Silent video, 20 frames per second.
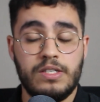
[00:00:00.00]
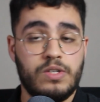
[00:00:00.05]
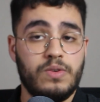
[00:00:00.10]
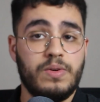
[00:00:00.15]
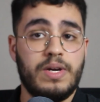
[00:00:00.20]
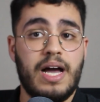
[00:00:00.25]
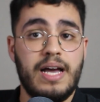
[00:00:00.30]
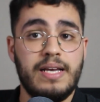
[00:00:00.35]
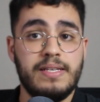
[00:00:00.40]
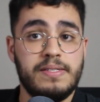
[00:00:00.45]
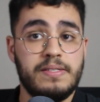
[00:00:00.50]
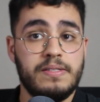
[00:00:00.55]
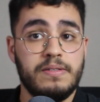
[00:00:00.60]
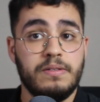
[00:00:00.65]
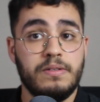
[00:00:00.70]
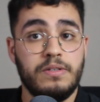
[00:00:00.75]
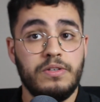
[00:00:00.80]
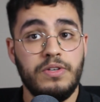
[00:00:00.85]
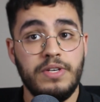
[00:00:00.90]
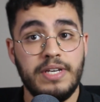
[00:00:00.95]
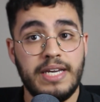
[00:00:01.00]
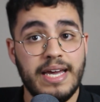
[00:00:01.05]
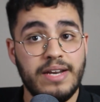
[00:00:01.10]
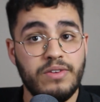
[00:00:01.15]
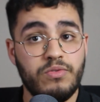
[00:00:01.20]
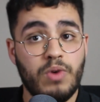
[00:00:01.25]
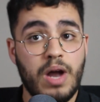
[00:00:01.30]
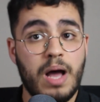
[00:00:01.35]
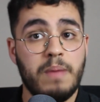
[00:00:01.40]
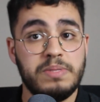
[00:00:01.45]
So guys, you
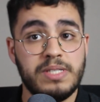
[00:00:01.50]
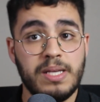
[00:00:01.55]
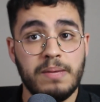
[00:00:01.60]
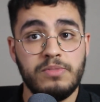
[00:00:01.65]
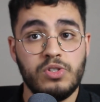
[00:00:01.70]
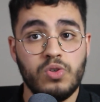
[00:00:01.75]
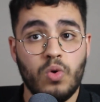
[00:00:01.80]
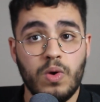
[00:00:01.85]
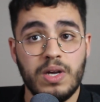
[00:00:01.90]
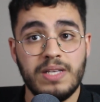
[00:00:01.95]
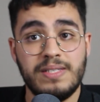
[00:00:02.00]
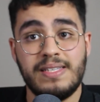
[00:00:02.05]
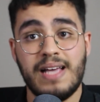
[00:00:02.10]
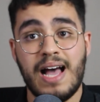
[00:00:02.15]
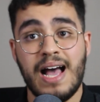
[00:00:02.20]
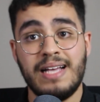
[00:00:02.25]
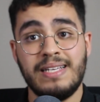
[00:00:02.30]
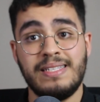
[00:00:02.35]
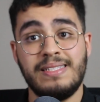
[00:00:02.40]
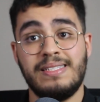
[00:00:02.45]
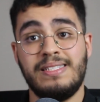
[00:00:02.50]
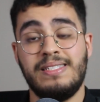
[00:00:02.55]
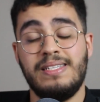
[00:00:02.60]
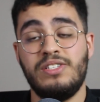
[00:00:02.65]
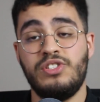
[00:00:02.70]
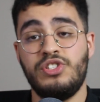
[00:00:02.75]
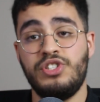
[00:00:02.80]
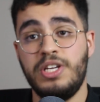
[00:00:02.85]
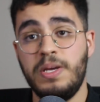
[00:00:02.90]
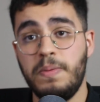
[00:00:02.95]
can grab some tokens at the
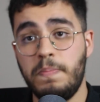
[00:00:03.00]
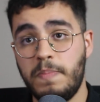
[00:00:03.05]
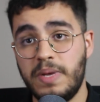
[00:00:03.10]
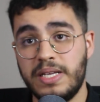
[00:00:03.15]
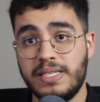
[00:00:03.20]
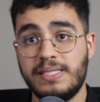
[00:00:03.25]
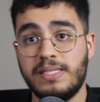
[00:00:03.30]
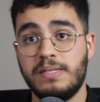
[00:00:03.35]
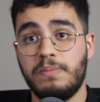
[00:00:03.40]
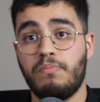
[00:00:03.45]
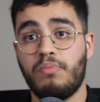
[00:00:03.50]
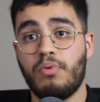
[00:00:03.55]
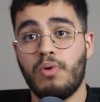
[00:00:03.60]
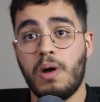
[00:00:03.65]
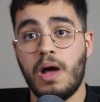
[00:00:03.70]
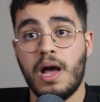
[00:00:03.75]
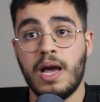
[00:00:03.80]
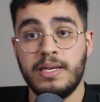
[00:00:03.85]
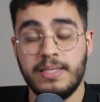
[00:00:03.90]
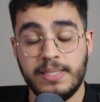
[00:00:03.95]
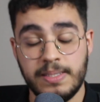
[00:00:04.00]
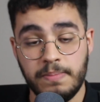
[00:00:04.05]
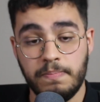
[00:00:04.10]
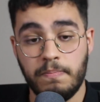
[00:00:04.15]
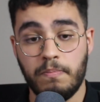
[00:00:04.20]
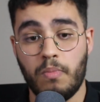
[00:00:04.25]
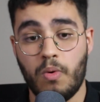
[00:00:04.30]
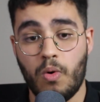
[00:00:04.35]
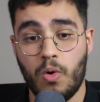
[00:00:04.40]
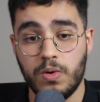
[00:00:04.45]
cheapest price
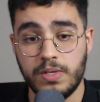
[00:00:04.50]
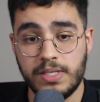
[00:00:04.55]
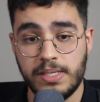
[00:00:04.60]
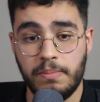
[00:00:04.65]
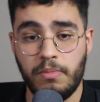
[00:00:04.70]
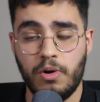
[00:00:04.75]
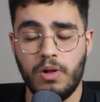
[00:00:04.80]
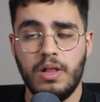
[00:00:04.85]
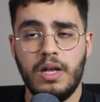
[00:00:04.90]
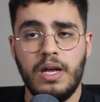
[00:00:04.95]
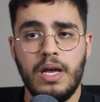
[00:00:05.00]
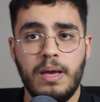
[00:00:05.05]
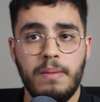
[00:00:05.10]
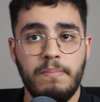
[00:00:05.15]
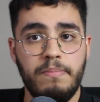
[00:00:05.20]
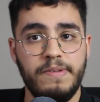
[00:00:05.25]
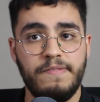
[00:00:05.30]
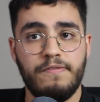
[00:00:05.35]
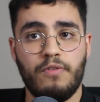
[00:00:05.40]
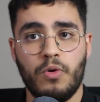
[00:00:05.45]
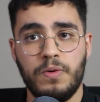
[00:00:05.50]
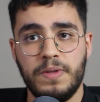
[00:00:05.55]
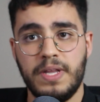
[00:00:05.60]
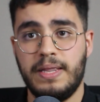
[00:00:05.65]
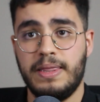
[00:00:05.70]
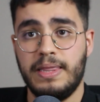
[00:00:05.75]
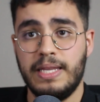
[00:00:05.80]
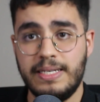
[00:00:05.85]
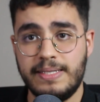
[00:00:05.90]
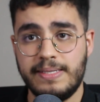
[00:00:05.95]
possible before the
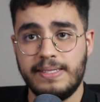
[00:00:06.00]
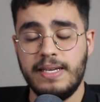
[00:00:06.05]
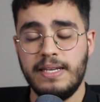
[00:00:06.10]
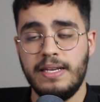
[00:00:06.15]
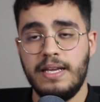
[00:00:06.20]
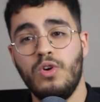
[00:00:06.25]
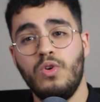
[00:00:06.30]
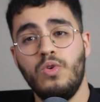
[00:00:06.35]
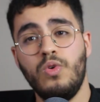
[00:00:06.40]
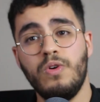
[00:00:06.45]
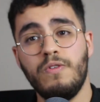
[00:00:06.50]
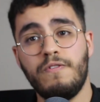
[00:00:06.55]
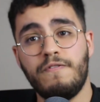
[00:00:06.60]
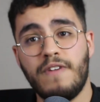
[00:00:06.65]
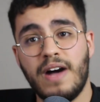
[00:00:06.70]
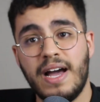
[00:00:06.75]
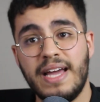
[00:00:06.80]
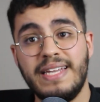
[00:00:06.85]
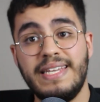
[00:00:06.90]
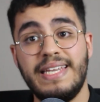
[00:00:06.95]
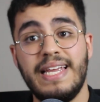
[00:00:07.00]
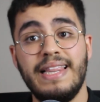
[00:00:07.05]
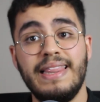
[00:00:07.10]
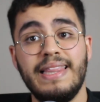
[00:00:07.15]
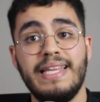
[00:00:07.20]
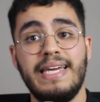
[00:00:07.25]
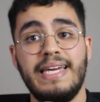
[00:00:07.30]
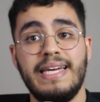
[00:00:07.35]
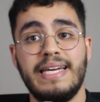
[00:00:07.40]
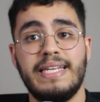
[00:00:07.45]
listing. You will find the
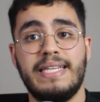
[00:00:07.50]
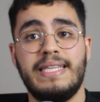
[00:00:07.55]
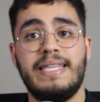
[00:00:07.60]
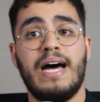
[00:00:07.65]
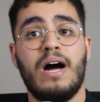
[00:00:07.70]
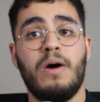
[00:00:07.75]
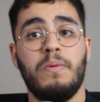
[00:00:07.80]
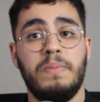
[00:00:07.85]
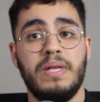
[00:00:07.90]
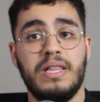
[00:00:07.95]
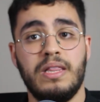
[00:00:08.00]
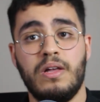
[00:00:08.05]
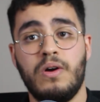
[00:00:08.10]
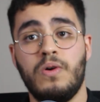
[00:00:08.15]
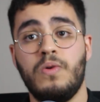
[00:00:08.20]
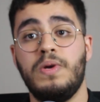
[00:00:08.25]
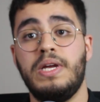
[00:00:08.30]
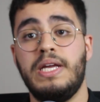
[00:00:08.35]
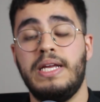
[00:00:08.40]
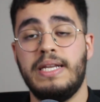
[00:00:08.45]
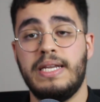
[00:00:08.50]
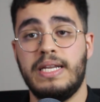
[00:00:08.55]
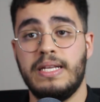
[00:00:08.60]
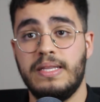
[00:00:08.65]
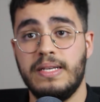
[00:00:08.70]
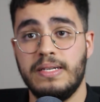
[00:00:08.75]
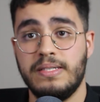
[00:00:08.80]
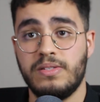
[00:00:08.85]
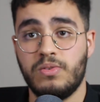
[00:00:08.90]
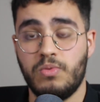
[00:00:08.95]
link down below in the
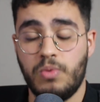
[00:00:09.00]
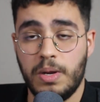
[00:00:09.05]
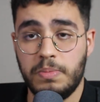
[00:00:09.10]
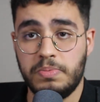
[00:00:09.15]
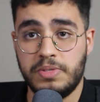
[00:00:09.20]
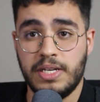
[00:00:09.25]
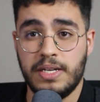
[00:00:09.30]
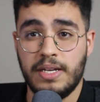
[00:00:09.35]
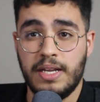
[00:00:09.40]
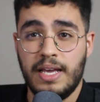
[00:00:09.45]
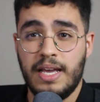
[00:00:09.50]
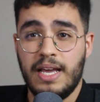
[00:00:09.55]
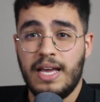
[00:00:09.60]
description.